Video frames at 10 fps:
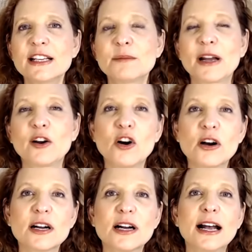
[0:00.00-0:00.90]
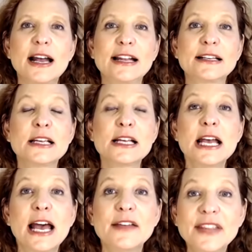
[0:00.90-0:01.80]
my aura, and
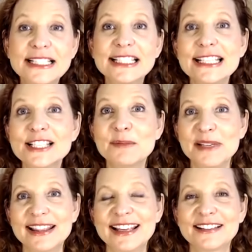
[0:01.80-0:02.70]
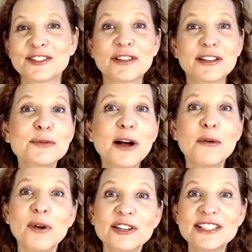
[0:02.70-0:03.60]
they teach me things. So that's why I
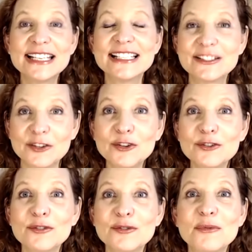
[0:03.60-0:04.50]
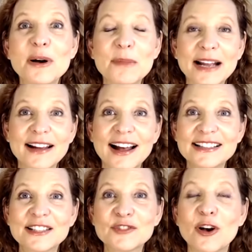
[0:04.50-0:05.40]
want to teach you what my
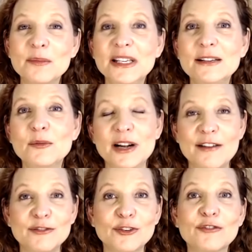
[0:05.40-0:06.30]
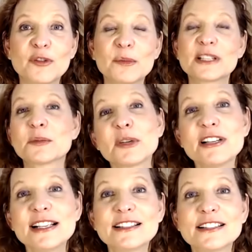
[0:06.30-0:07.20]
guides have taught me and what I've learned from
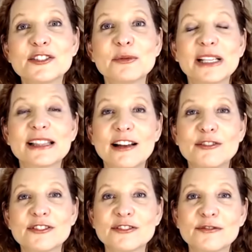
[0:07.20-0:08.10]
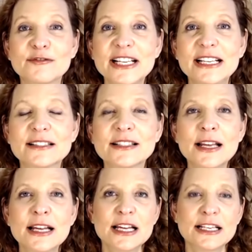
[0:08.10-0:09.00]
experience doing thousands of readings.
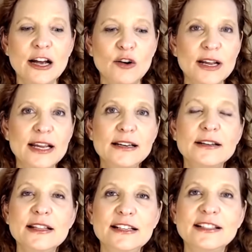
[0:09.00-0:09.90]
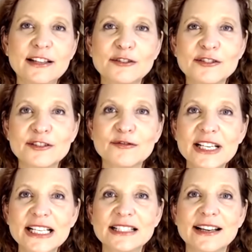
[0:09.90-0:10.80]
Now, in these thousands of
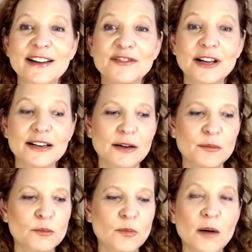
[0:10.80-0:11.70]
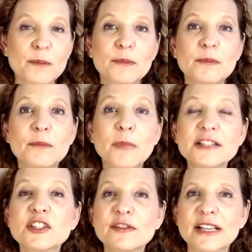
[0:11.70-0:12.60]
readings that I've done,
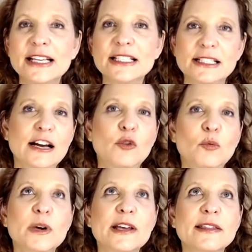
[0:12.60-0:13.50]
much of it dealt with